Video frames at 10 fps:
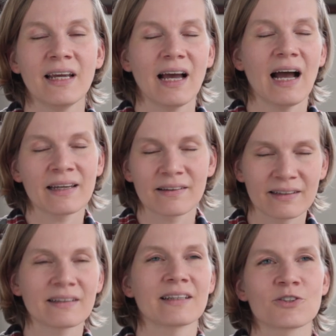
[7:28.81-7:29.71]
I
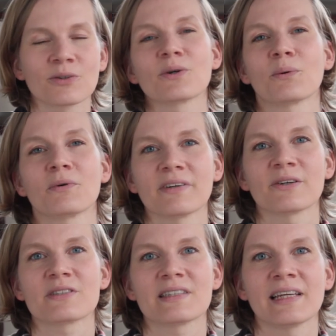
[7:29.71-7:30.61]
think that should go
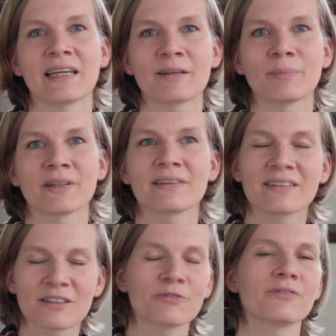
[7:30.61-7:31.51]
without saying, but the
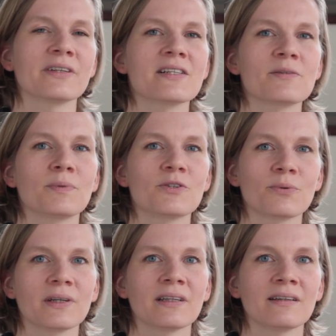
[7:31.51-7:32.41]
difference
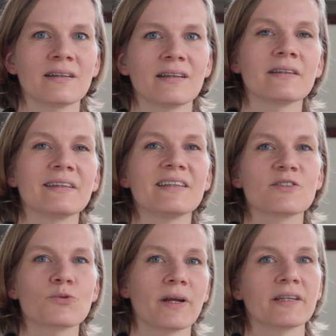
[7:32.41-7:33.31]
between
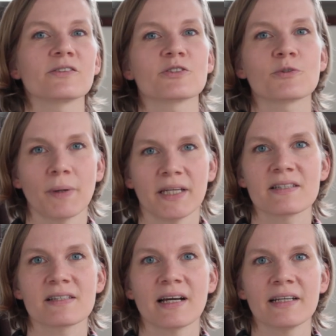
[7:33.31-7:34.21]
these rental space
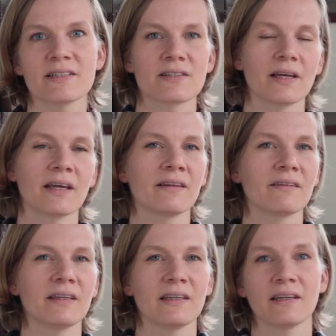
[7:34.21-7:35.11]
sites and
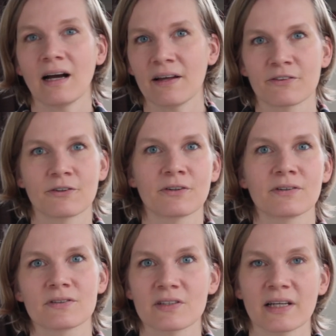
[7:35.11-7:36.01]
the other
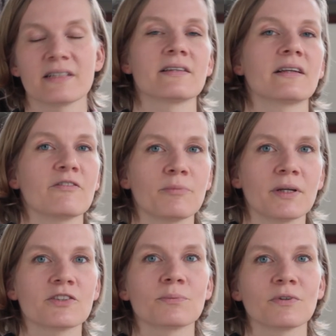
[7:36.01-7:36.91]
sites that I've
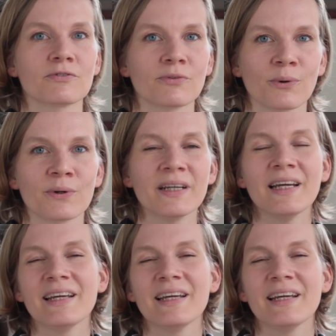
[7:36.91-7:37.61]
mentioned before